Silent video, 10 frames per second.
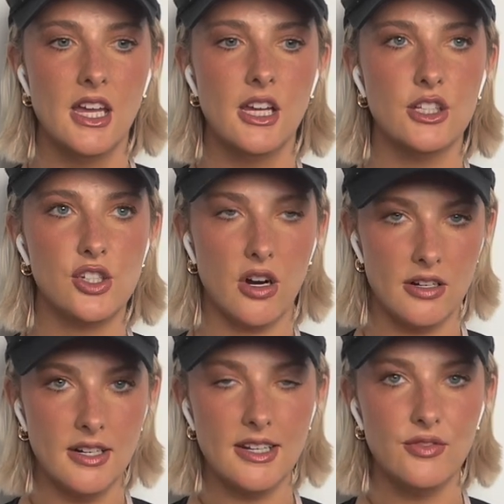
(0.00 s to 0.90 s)

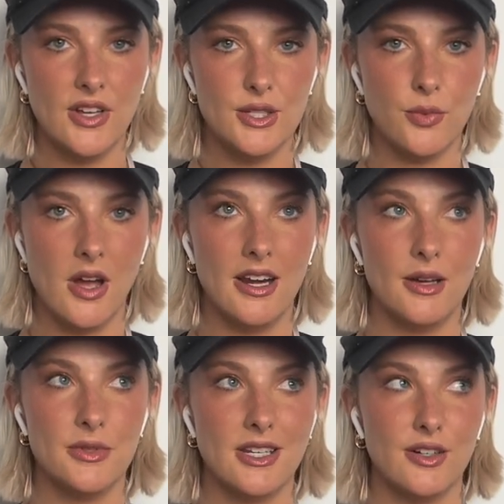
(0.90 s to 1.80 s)
started in phase 1. I
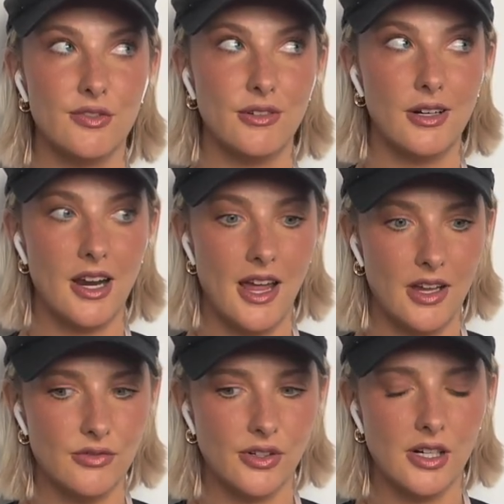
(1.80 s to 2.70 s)
was there
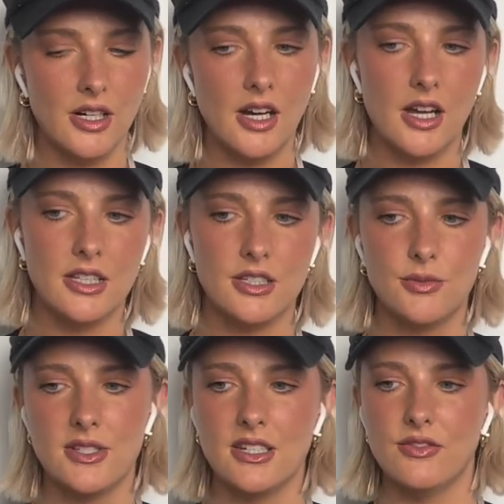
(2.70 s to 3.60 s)
forever. I
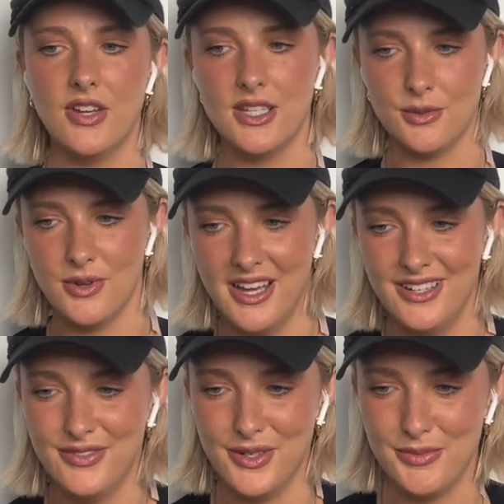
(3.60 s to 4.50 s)
was in phase
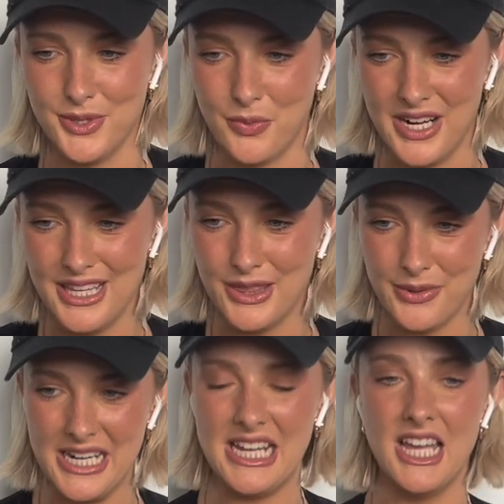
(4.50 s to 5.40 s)
1 from
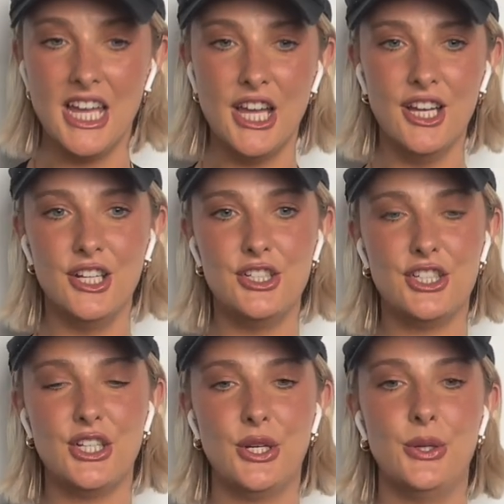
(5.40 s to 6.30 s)
23
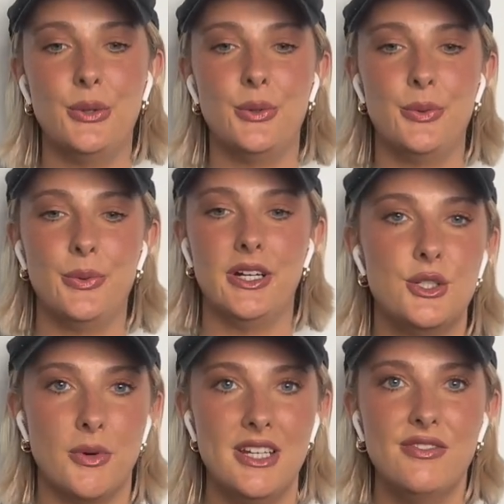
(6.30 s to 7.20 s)
to
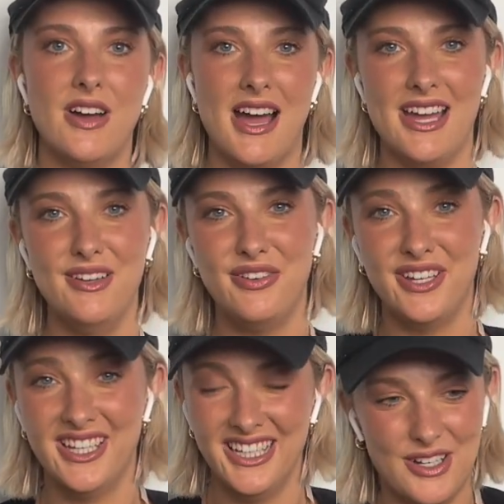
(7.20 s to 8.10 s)
25,
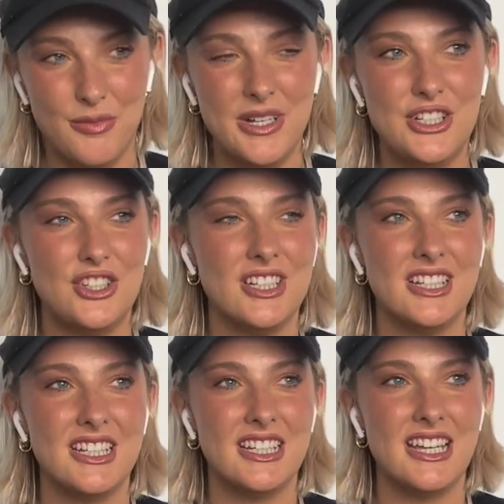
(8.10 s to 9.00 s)
which
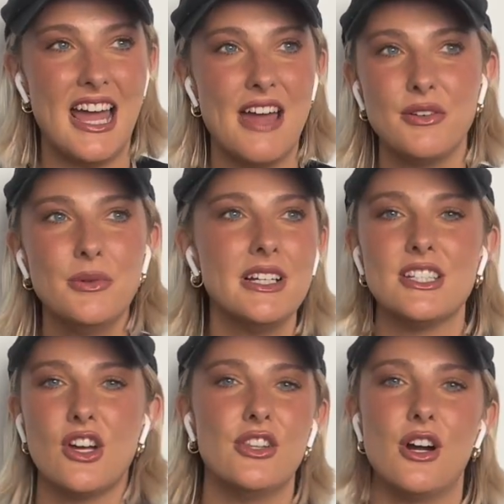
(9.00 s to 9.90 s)
everyone is
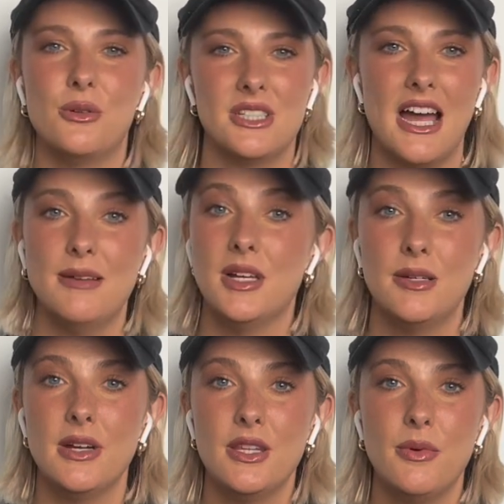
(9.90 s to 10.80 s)
on their own timeline,
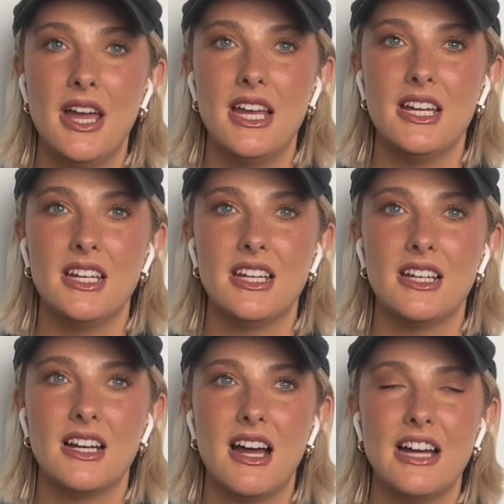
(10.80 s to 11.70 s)
by the way.
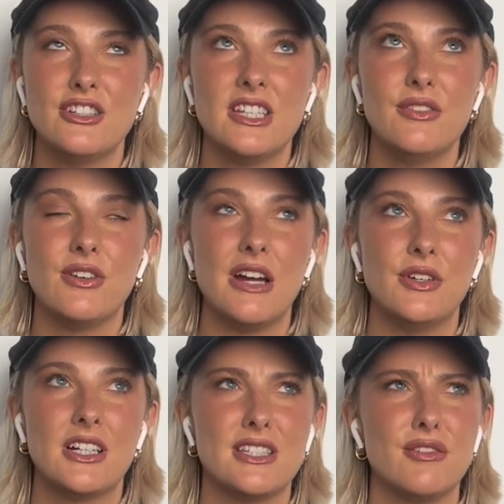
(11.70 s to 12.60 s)
I just say forever
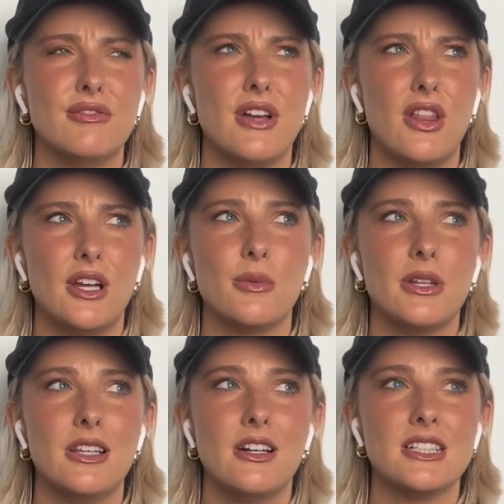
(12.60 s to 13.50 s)
because it felt like a
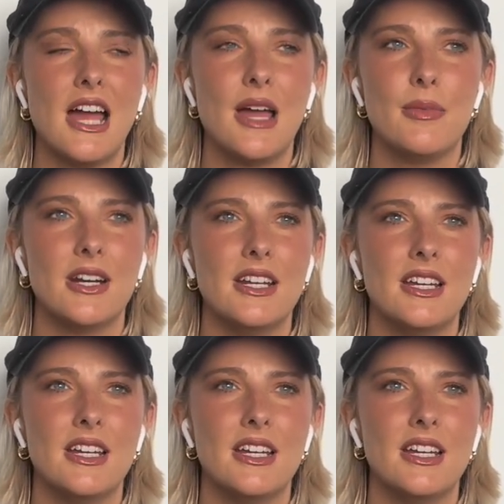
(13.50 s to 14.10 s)
really long time, but